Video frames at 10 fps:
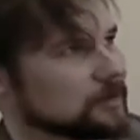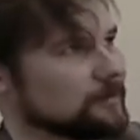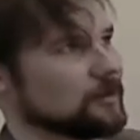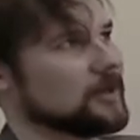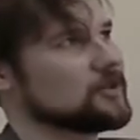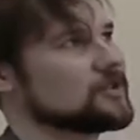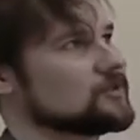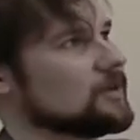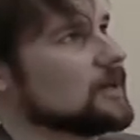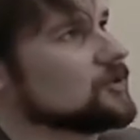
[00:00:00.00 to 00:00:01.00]
communication
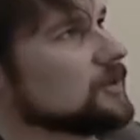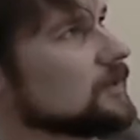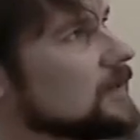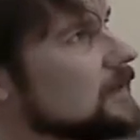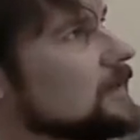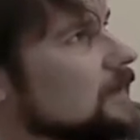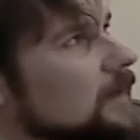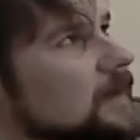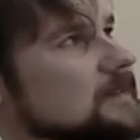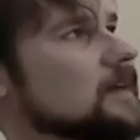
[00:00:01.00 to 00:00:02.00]
strategy
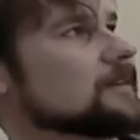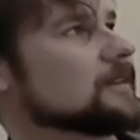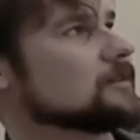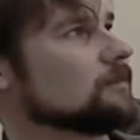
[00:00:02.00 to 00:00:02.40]
ex ante,